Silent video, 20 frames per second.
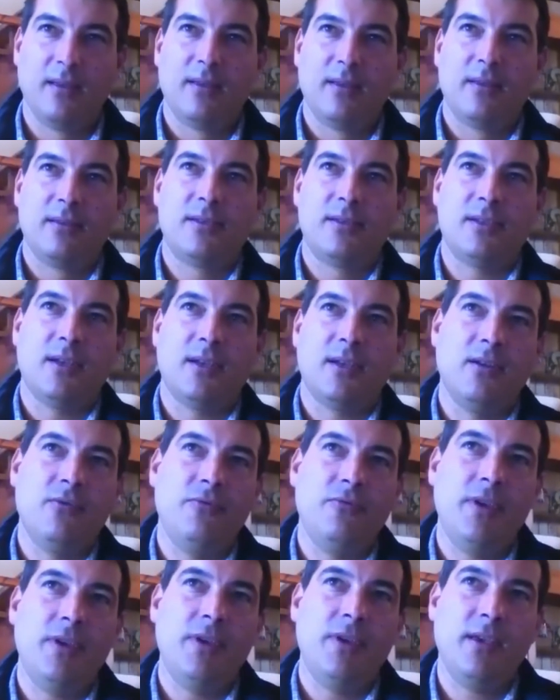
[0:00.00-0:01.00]
So
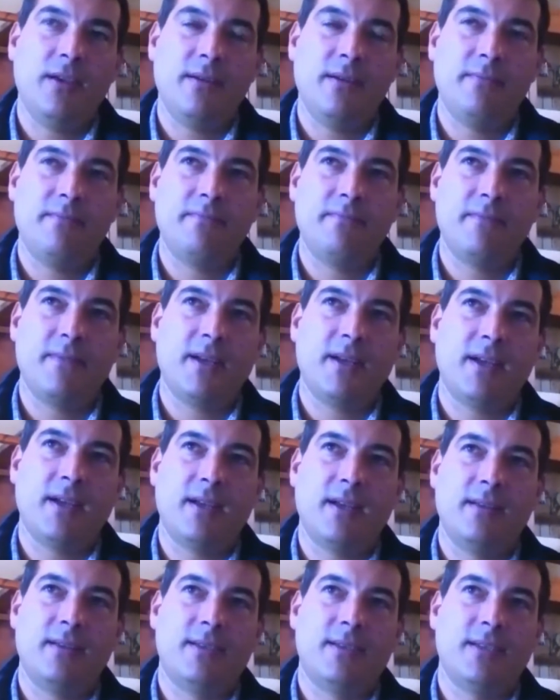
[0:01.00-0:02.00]
we,
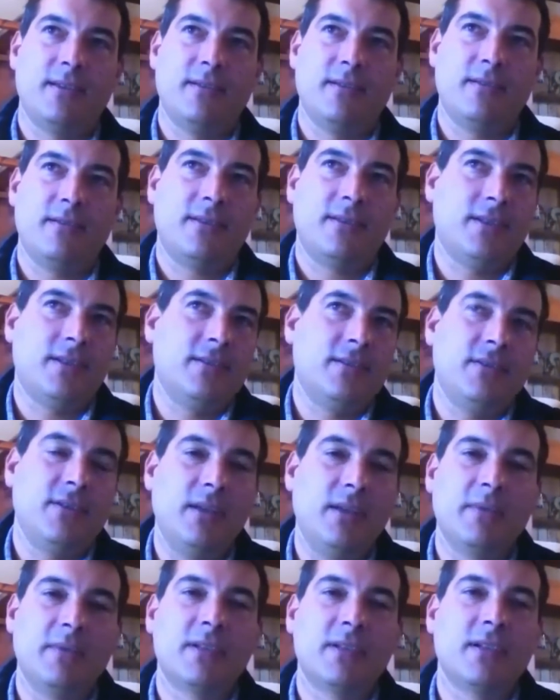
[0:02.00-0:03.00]
so
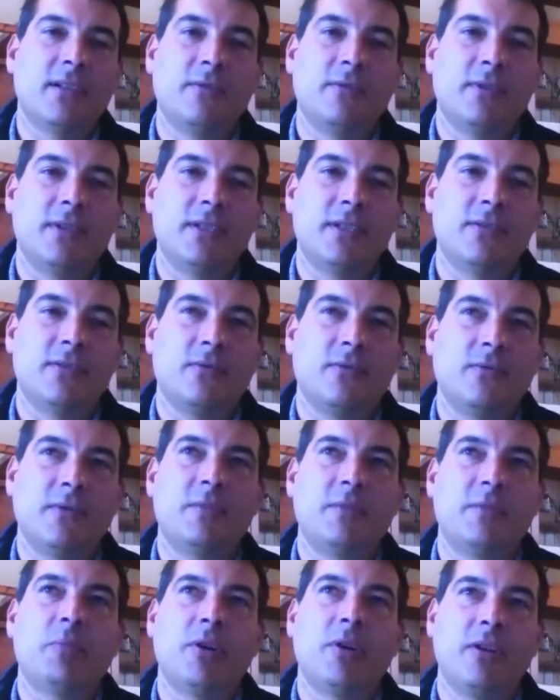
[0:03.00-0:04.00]
Diemersdal was always
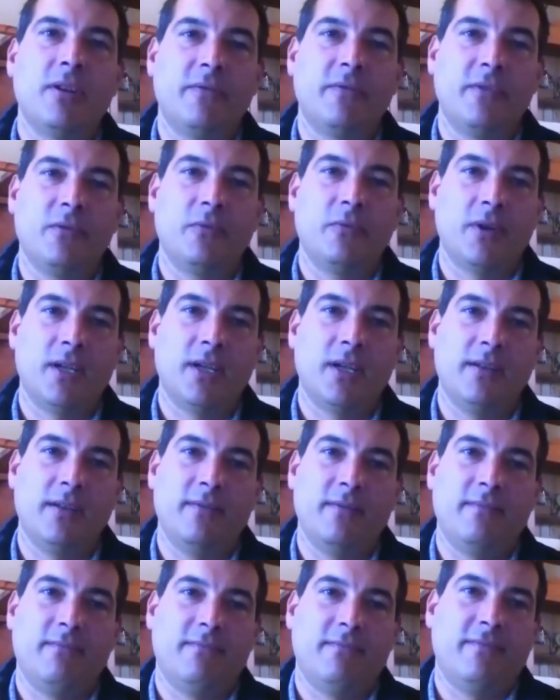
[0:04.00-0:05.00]
part of the
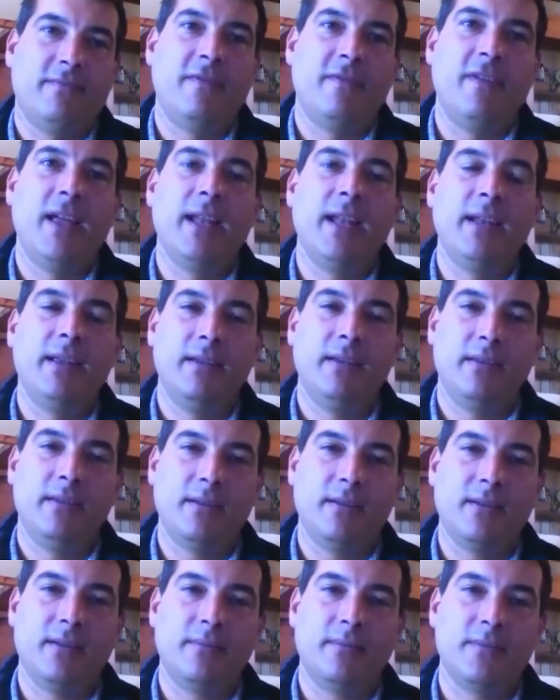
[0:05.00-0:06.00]
wine valley.
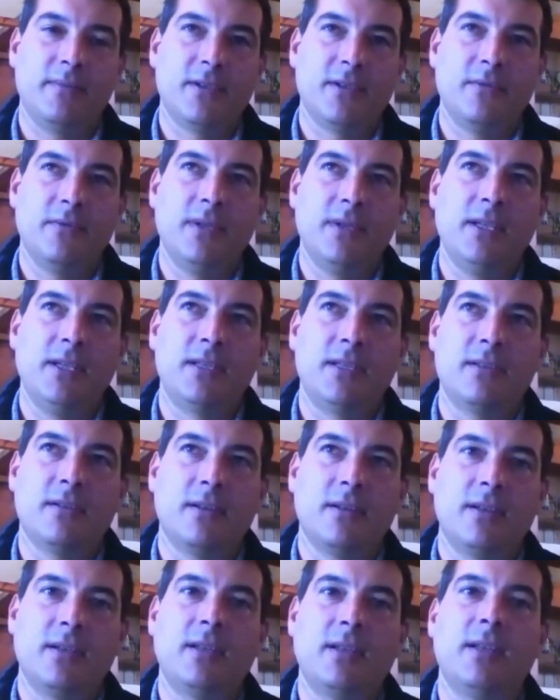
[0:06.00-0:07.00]
So it
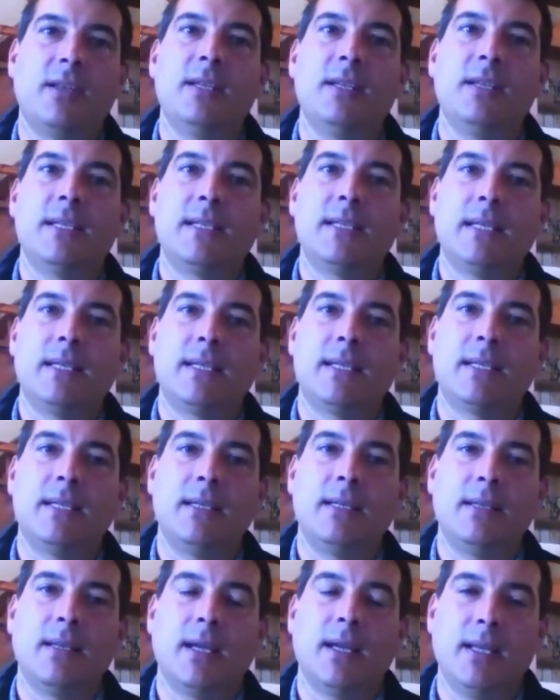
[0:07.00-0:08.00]
started in
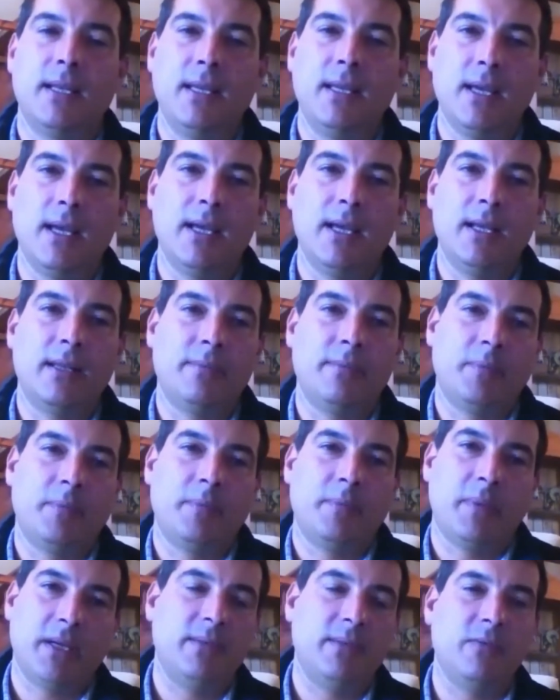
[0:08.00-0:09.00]
1698
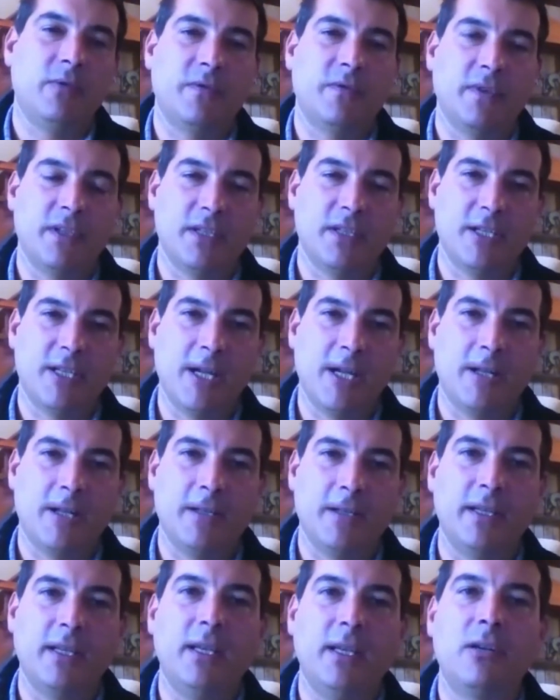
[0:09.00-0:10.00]
by Simon van der
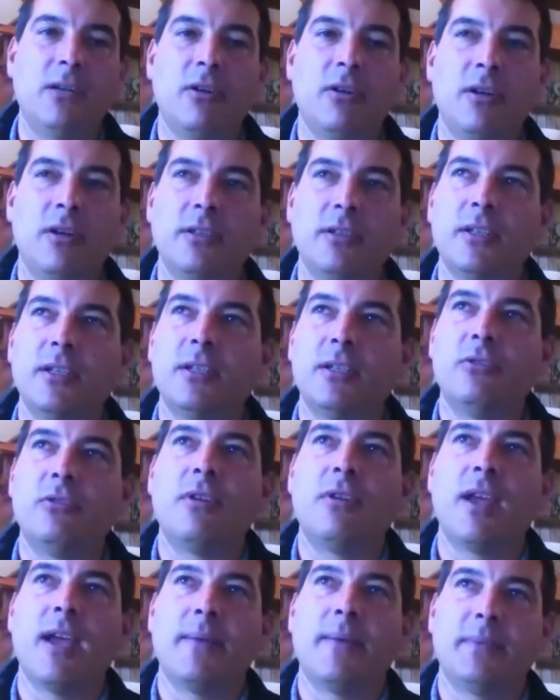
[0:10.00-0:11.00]
Stel, and he granted it to
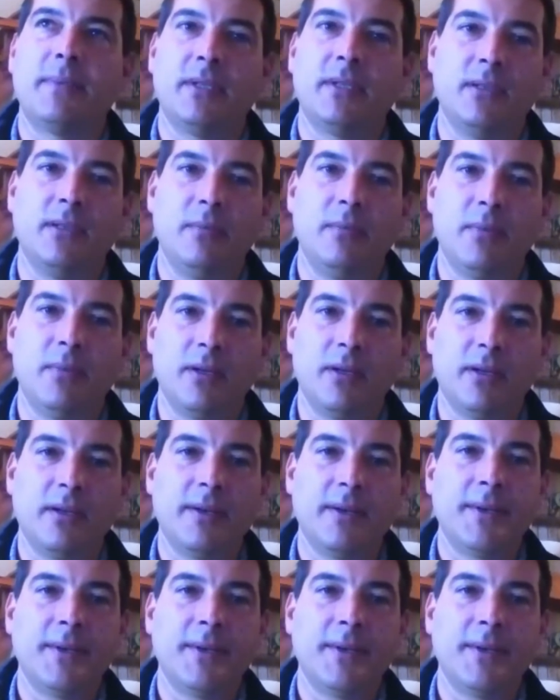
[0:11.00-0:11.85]
Captain Diemer.